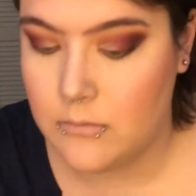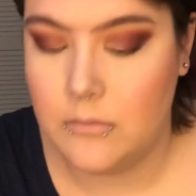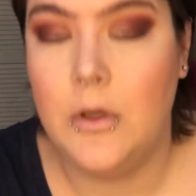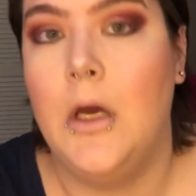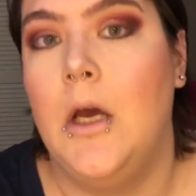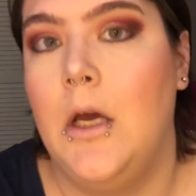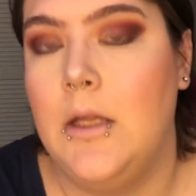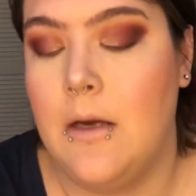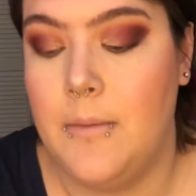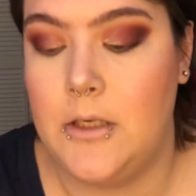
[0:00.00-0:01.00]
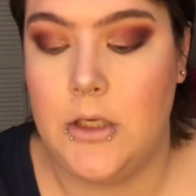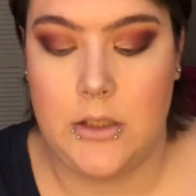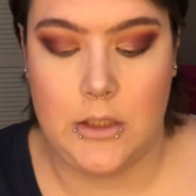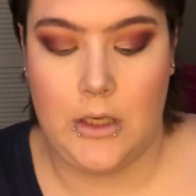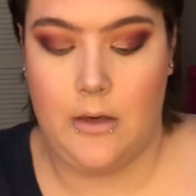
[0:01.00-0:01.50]
I think I might change
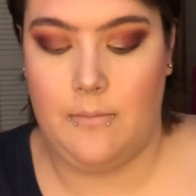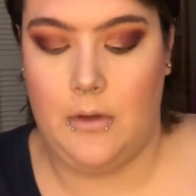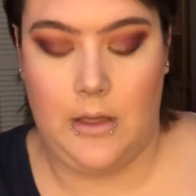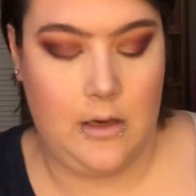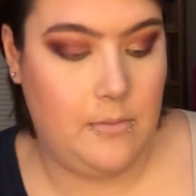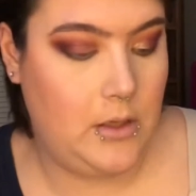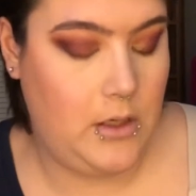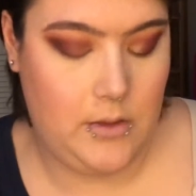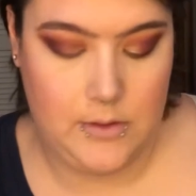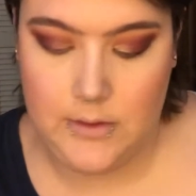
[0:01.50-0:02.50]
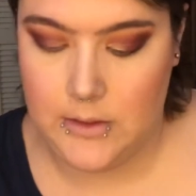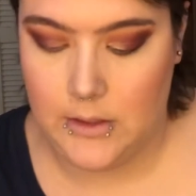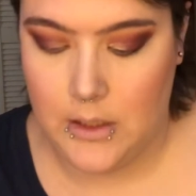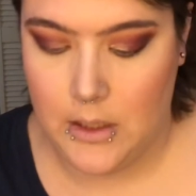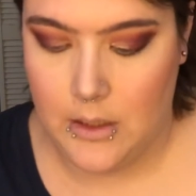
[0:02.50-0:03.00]
that up. I think I'm going to use
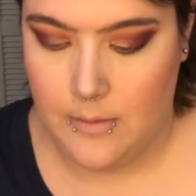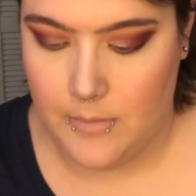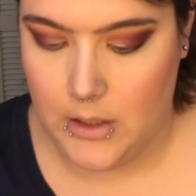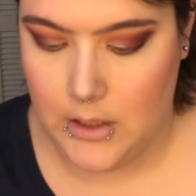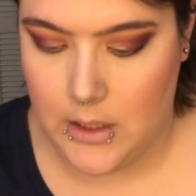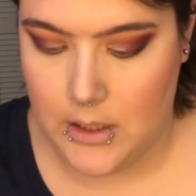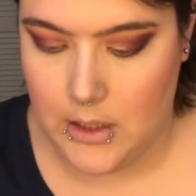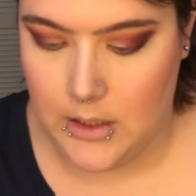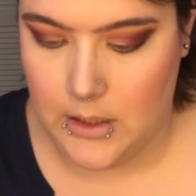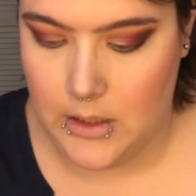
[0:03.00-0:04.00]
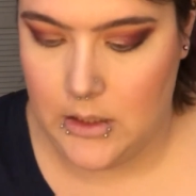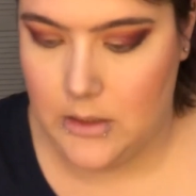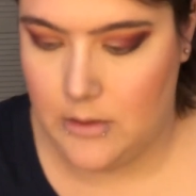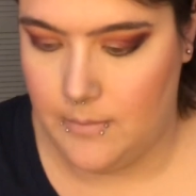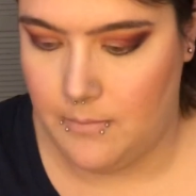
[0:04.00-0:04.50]
my eyeliner.
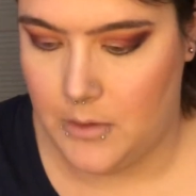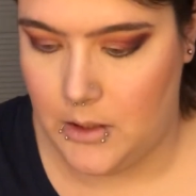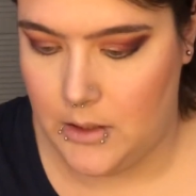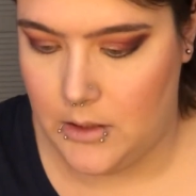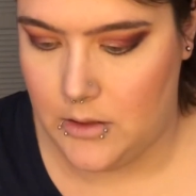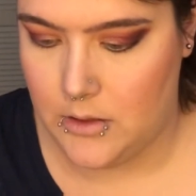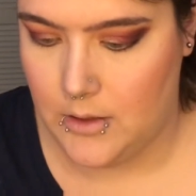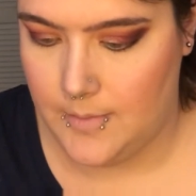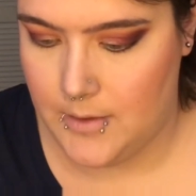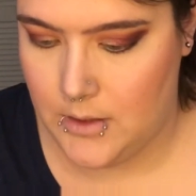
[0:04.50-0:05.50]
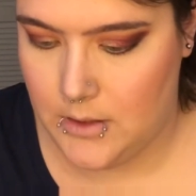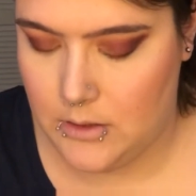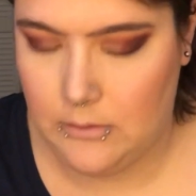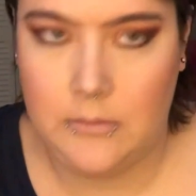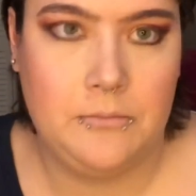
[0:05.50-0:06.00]
I might need to sharpen it.
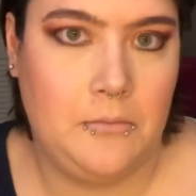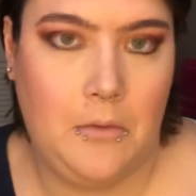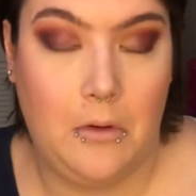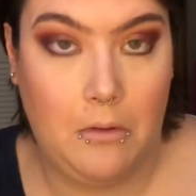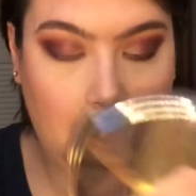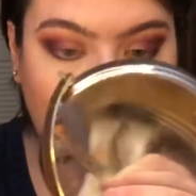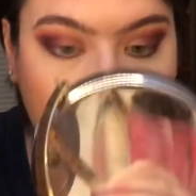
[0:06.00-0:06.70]
I don't know.